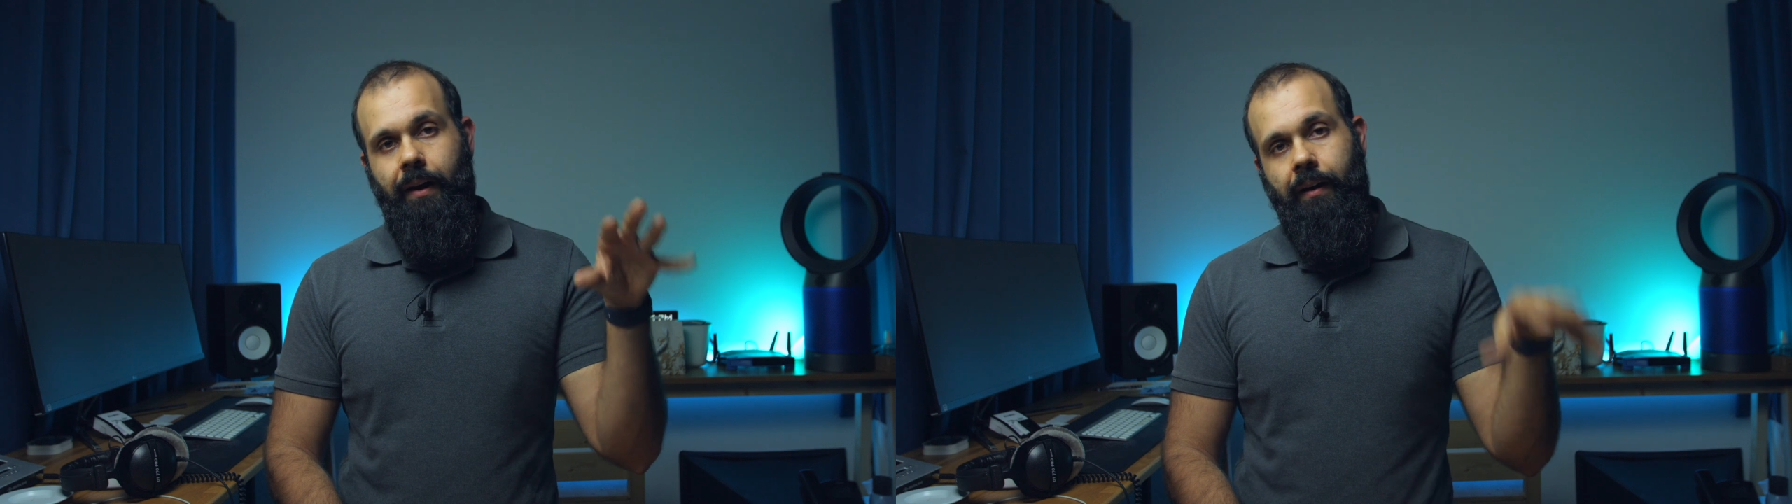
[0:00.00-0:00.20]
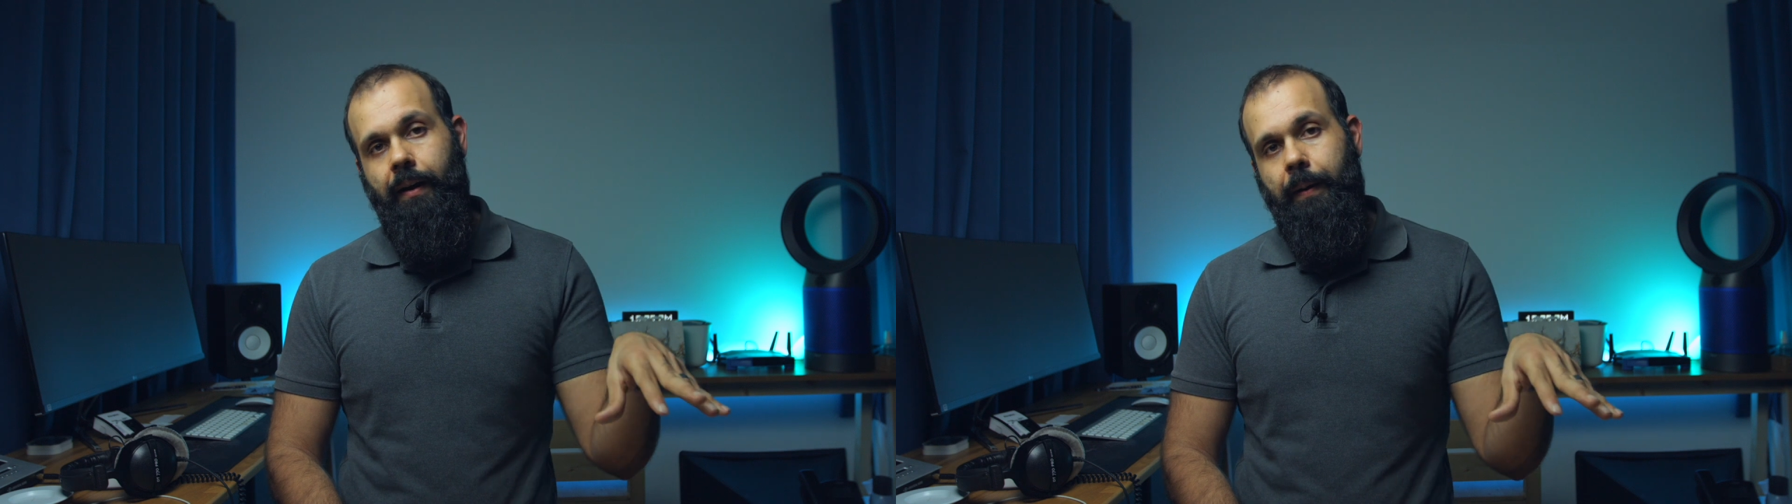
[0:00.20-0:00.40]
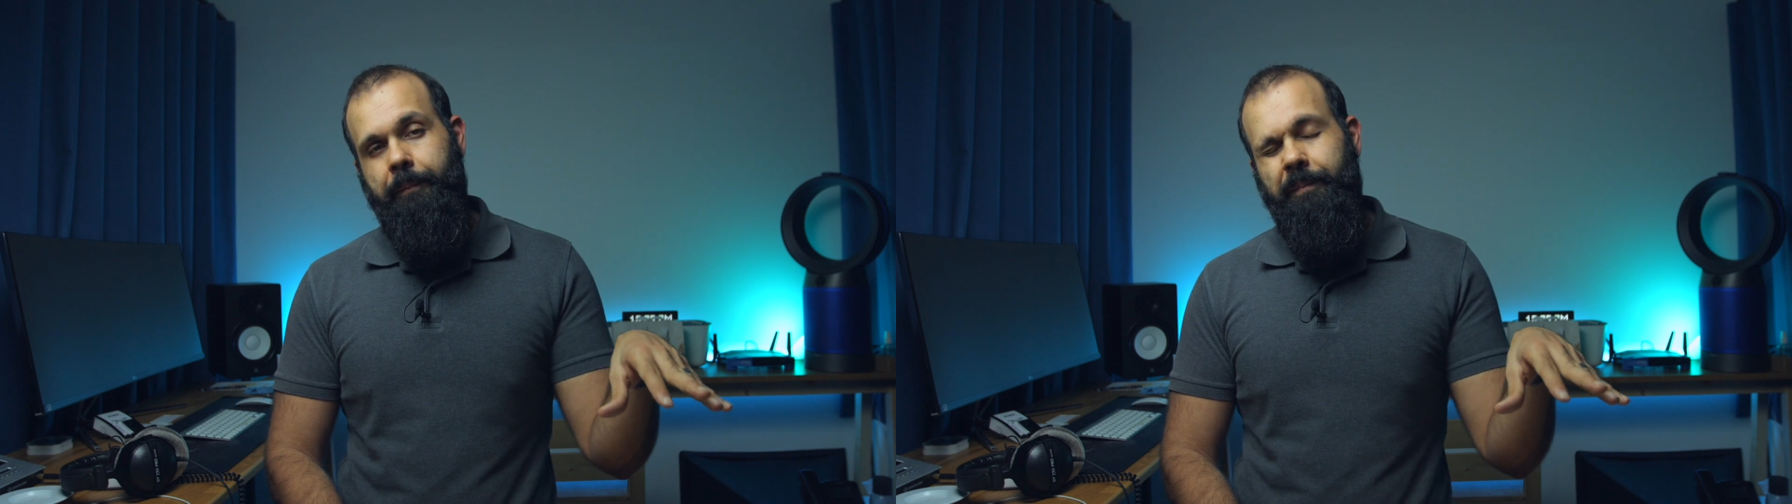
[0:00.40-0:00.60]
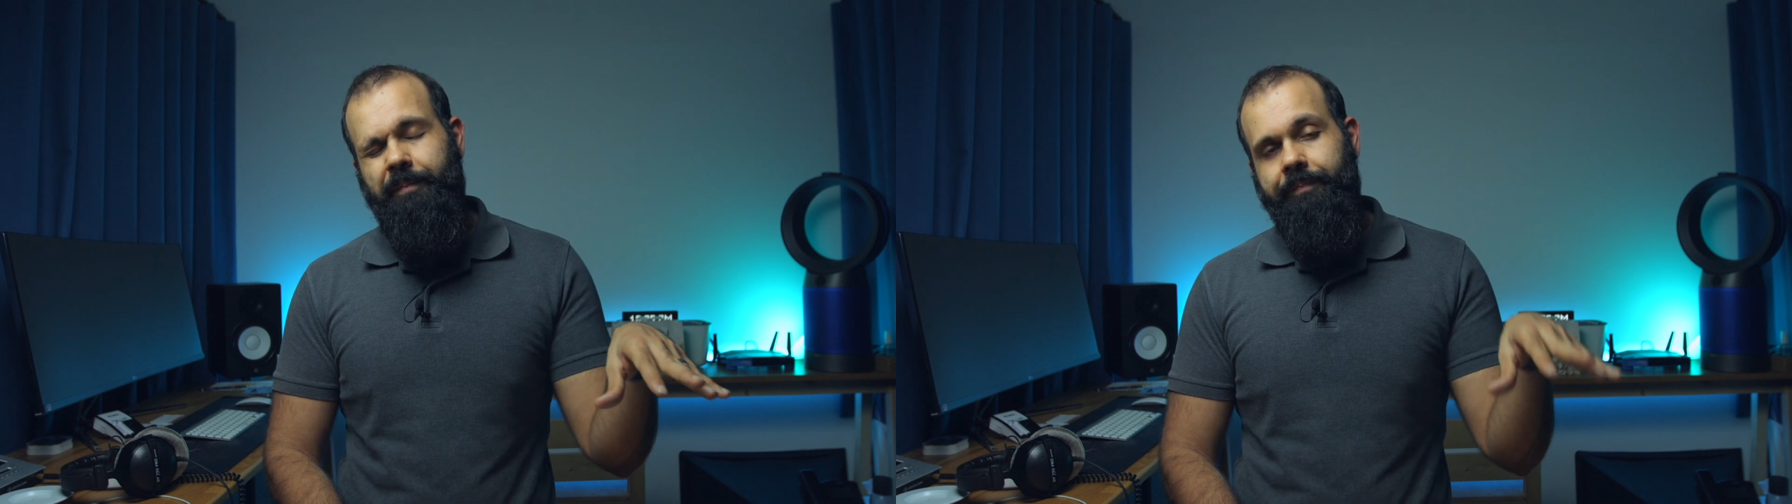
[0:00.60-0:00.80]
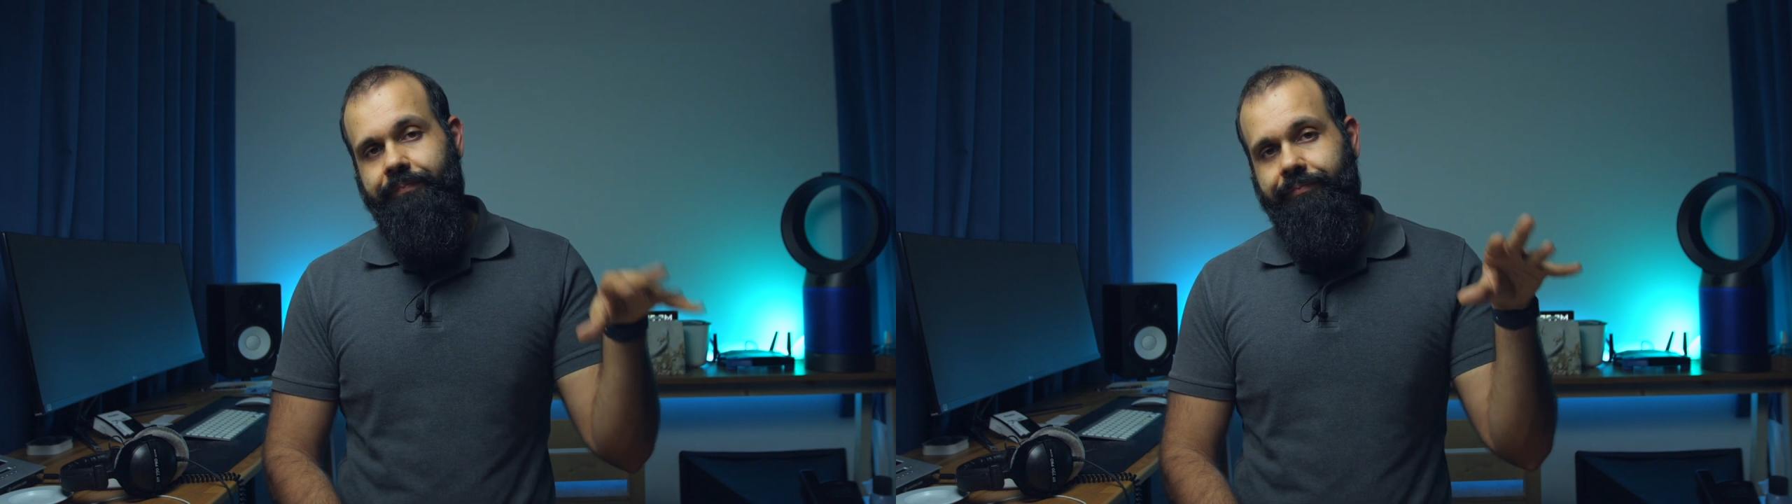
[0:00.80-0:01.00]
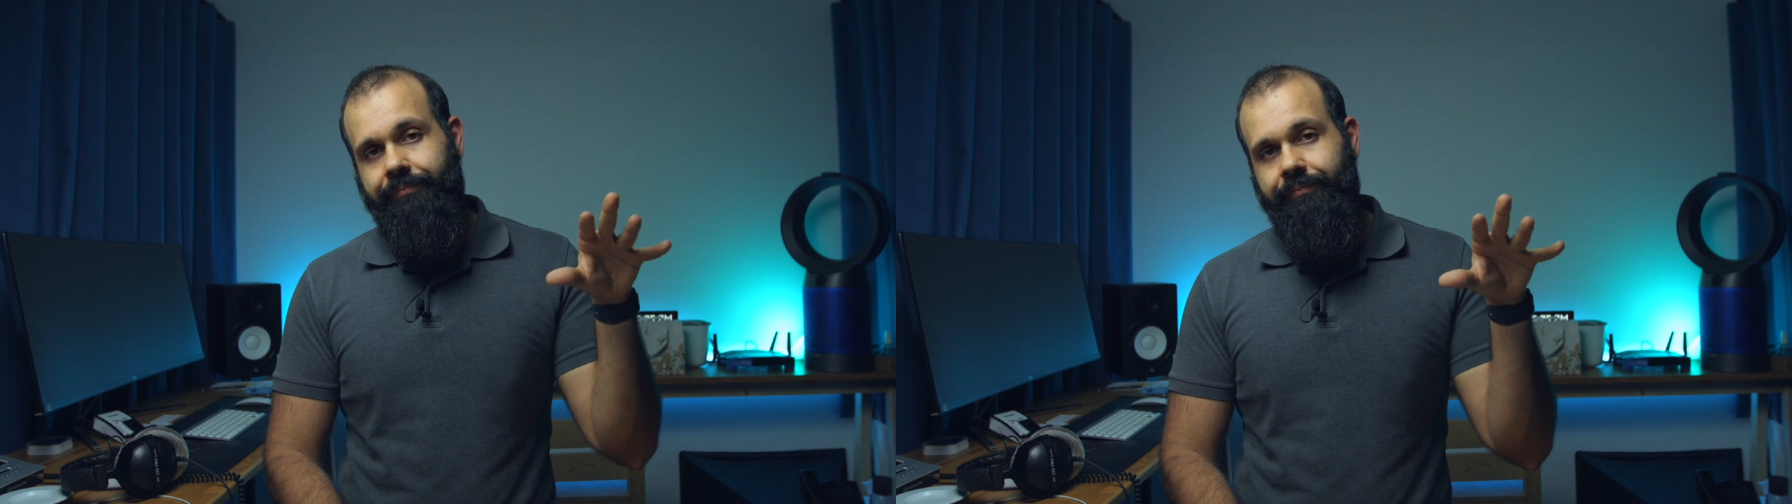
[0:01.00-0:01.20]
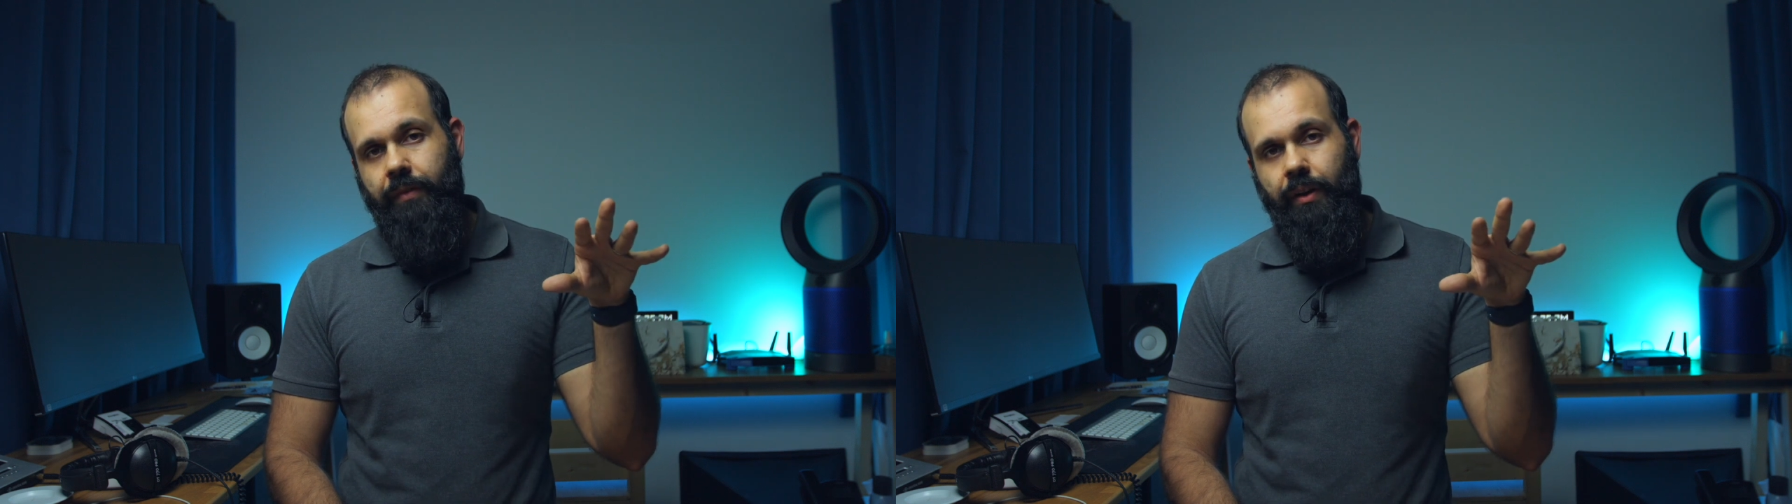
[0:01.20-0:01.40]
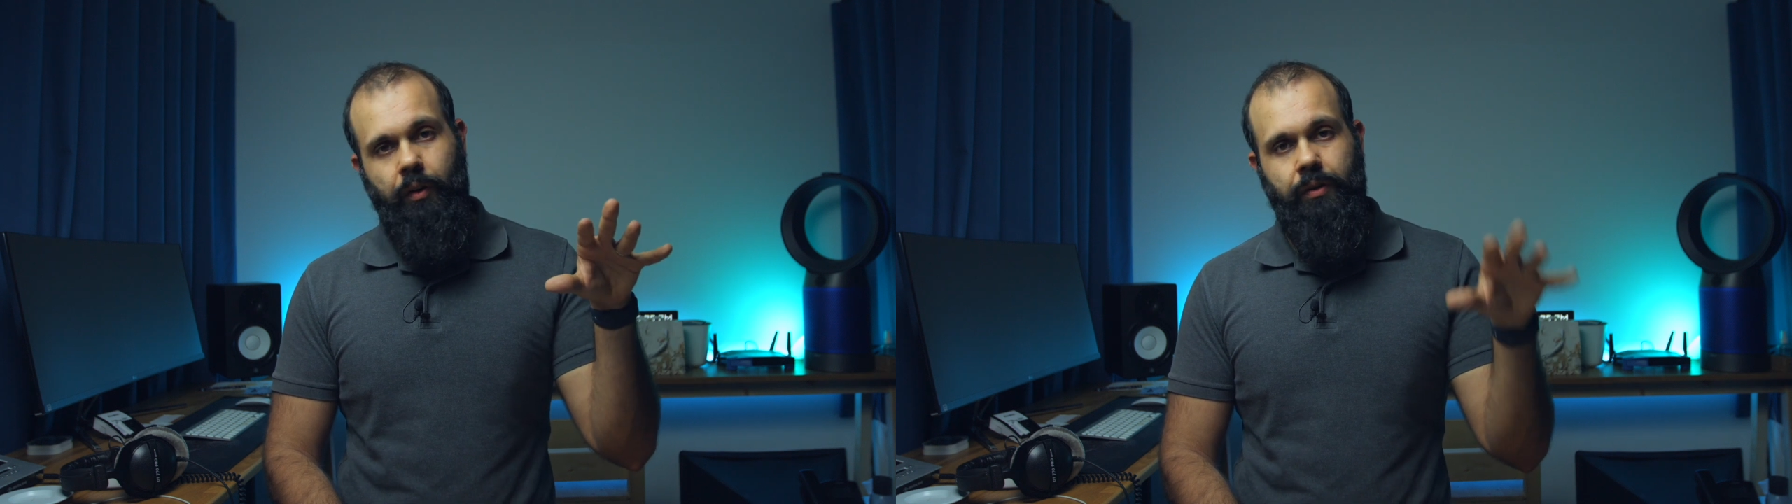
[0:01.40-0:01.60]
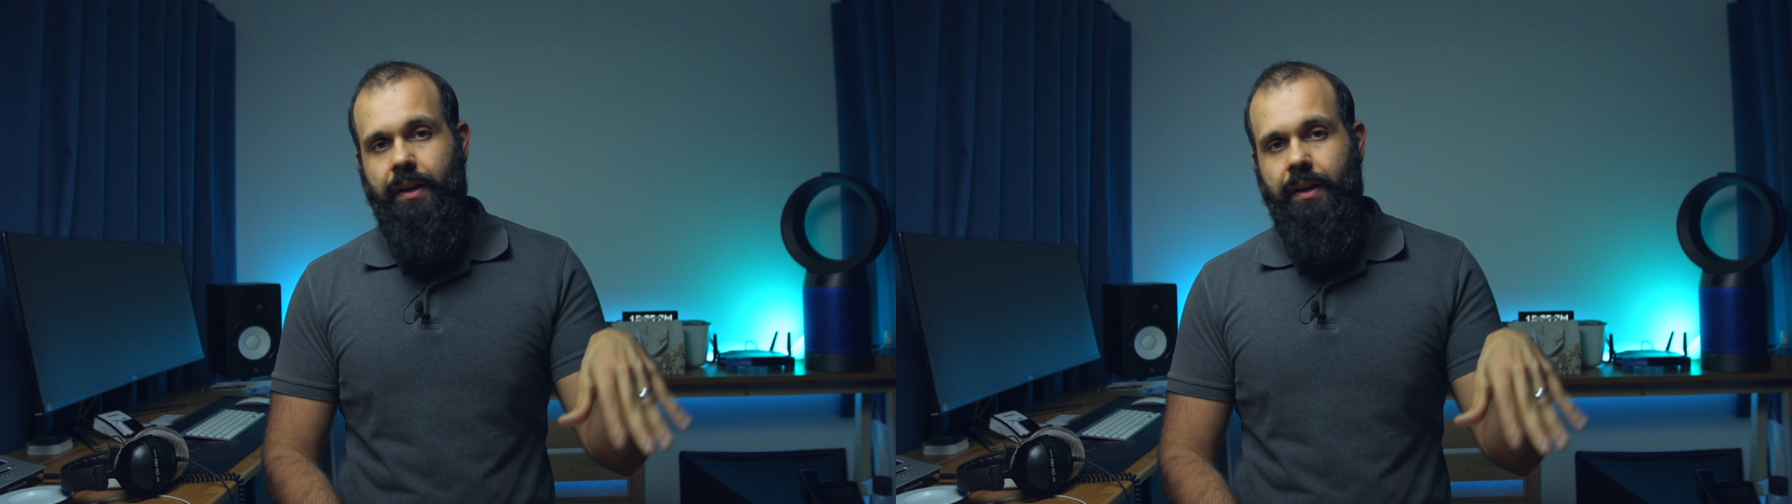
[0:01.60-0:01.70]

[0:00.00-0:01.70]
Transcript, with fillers: um, you know,